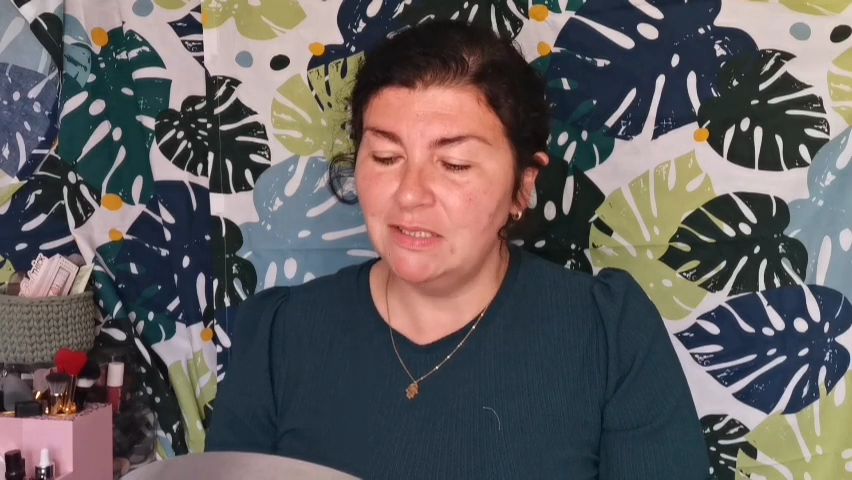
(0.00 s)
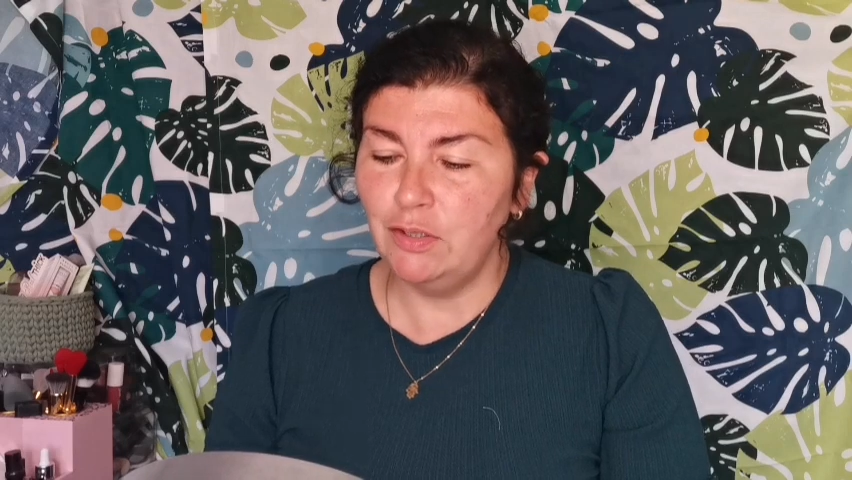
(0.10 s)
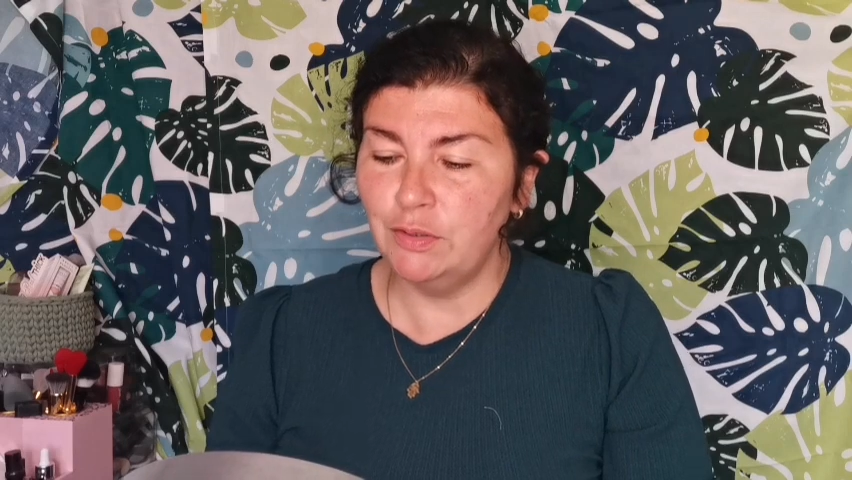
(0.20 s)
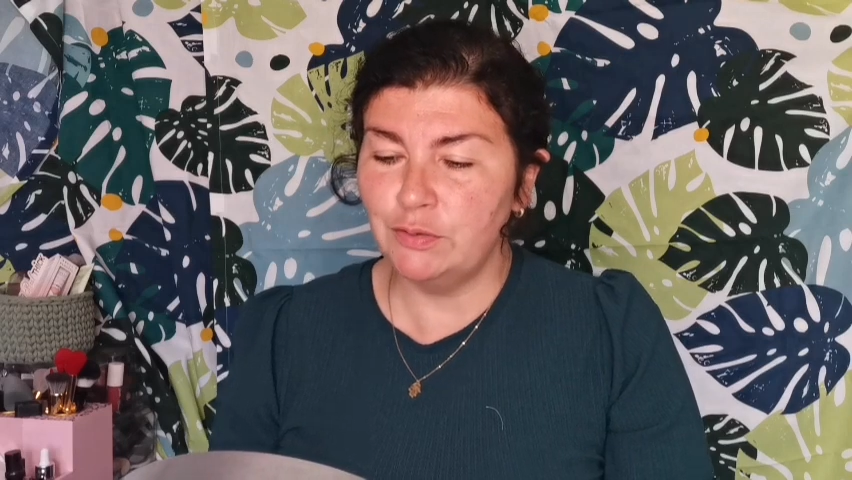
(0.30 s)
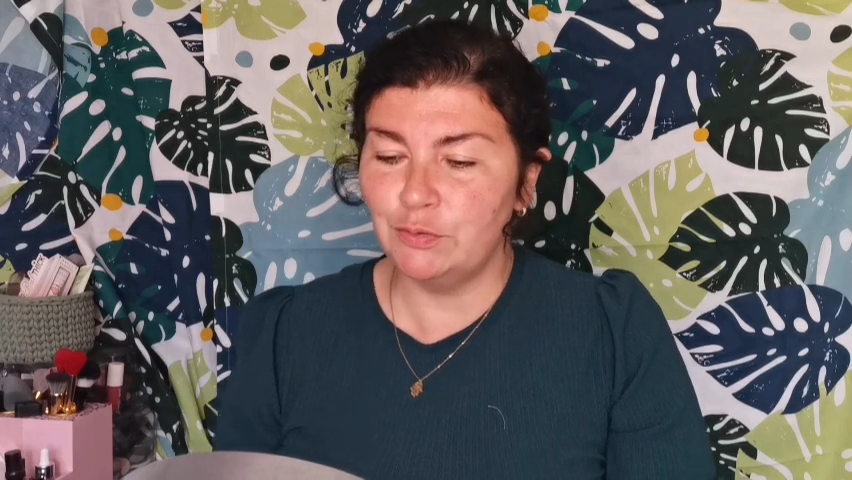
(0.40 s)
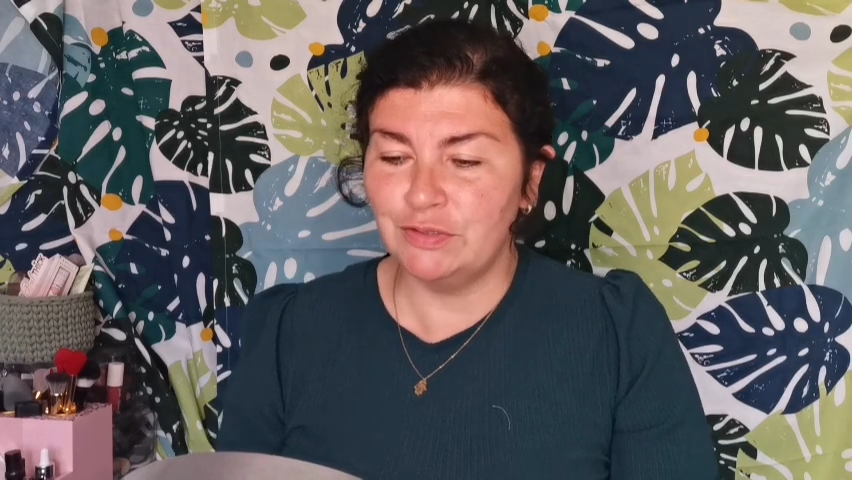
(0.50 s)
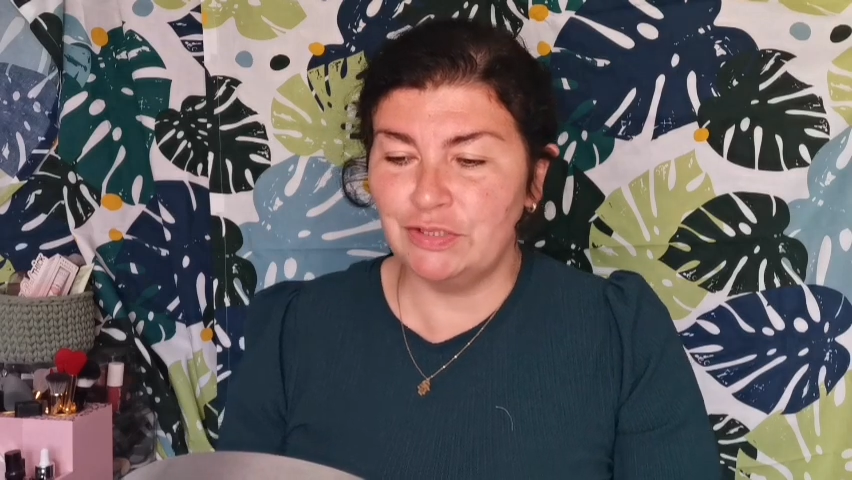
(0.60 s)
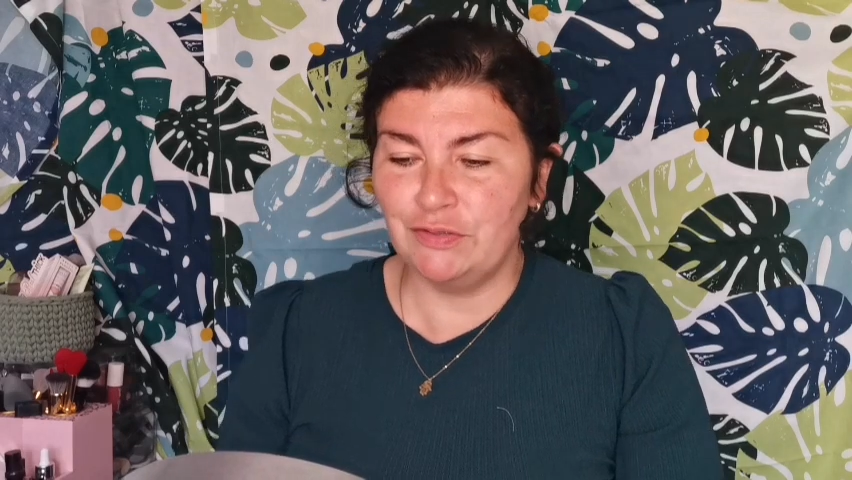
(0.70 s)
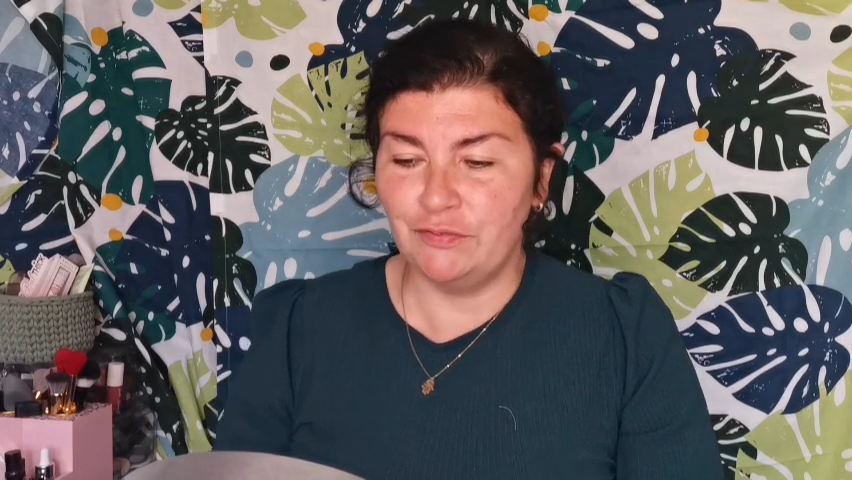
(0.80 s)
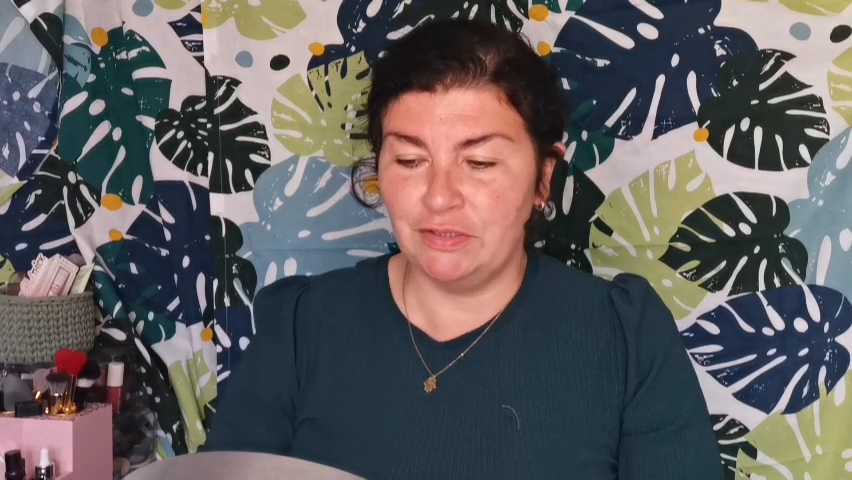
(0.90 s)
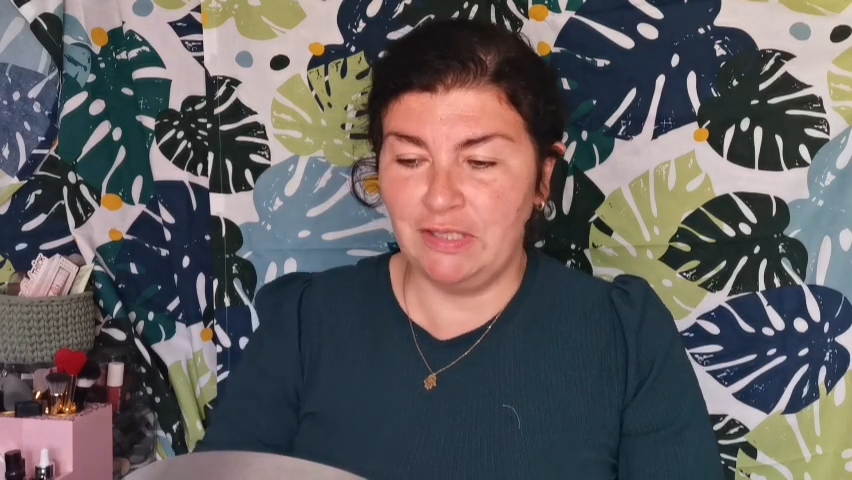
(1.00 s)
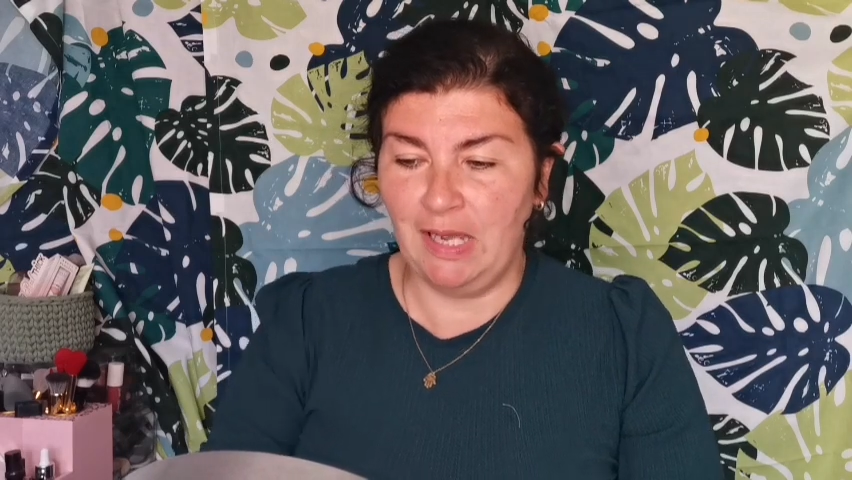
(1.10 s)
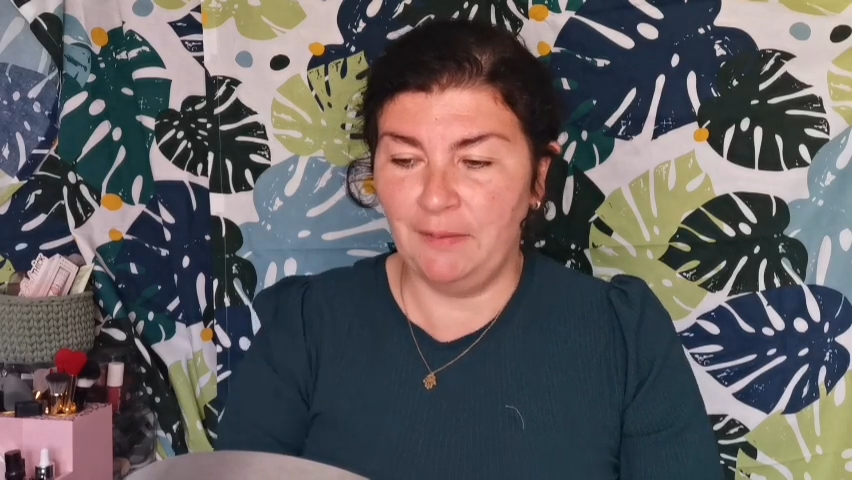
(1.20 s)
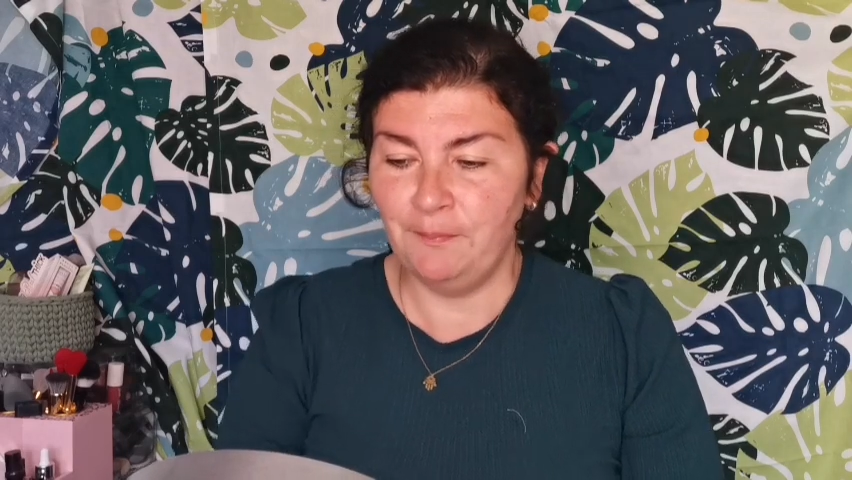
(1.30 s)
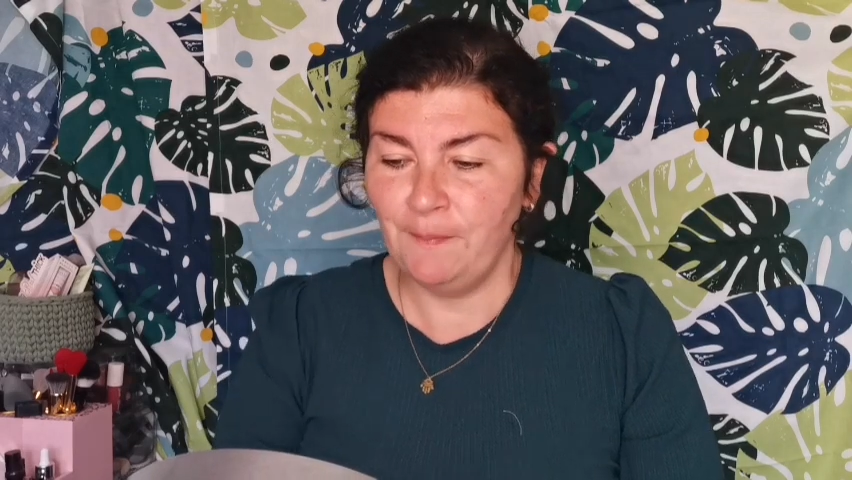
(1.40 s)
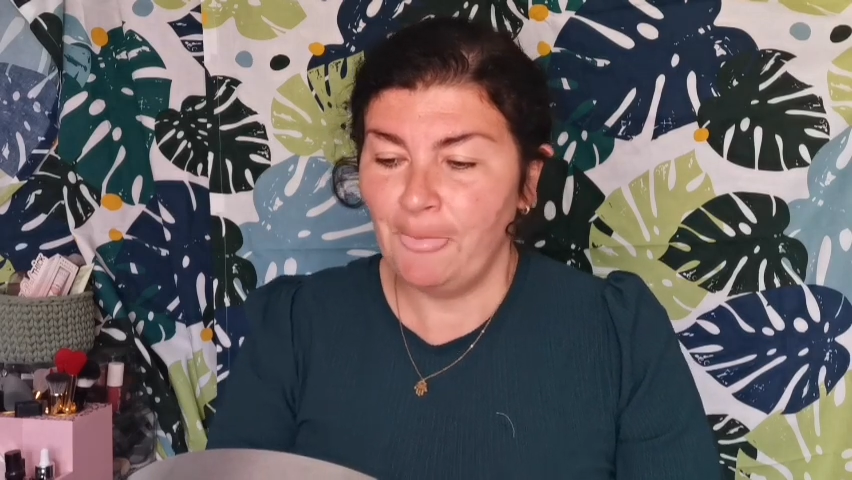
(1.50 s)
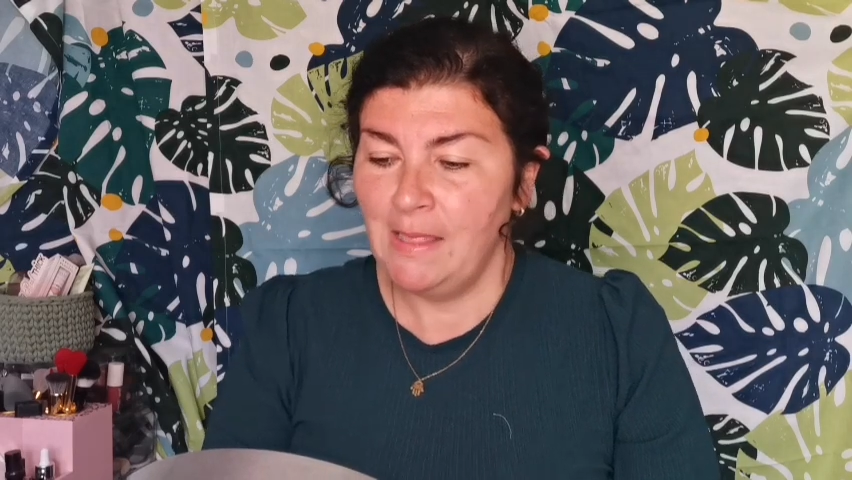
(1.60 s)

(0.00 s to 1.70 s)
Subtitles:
going through the shifty time,